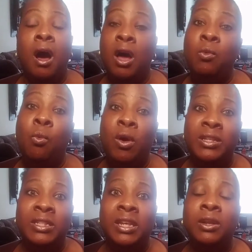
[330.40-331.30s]

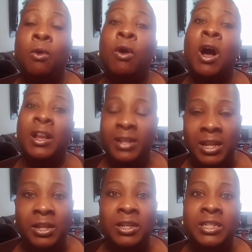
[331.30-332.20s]
unwanted or
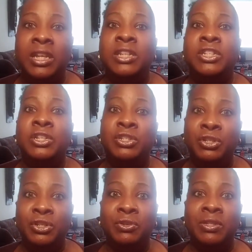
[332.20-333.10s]
unneeded attention
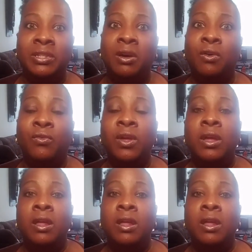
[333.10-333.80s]
to yourself.